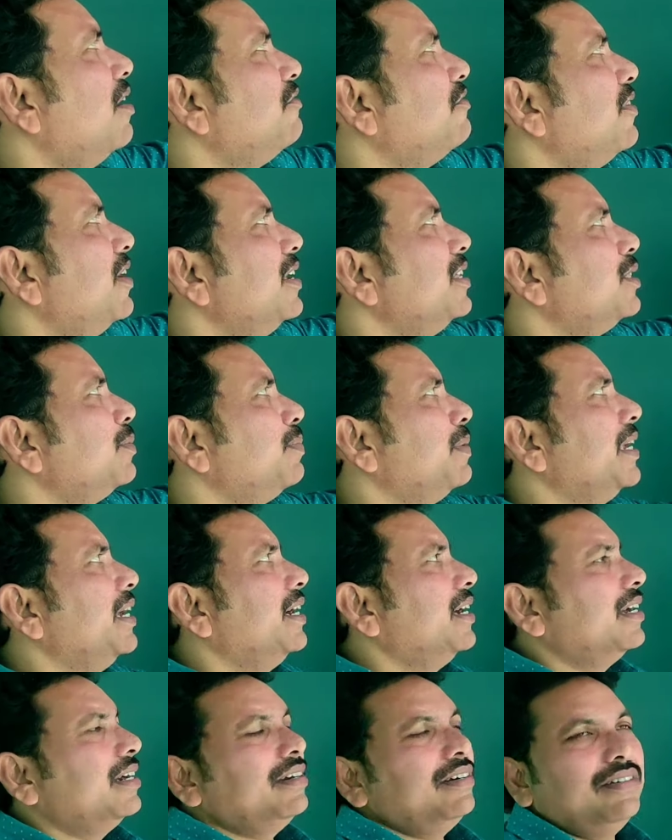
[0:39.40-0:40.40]
of a
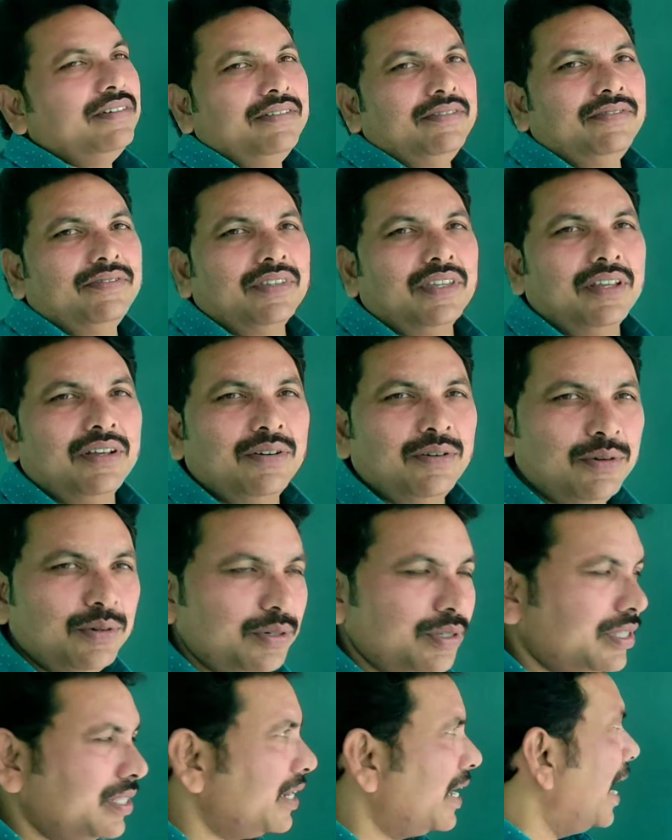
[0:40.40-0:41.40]
sphere
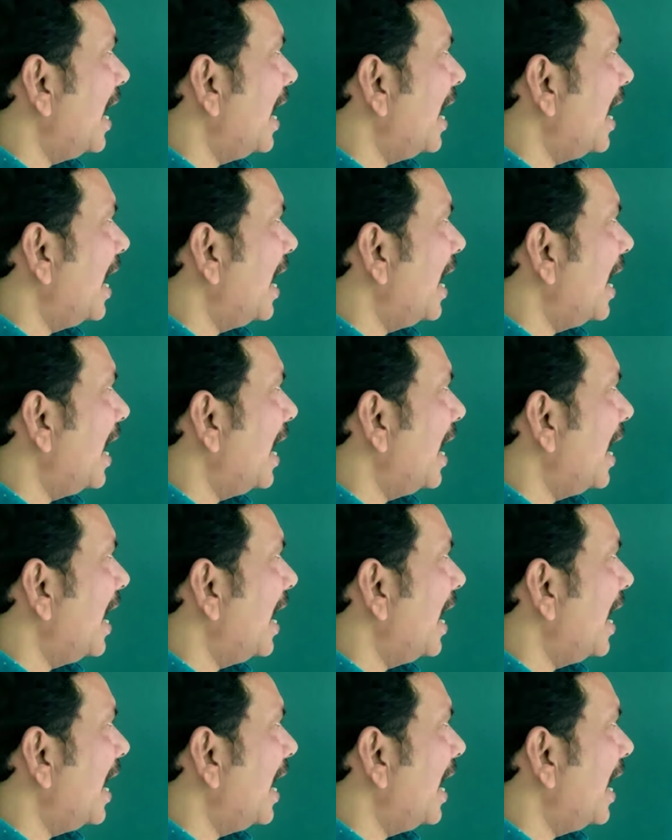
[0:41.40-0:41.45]
whose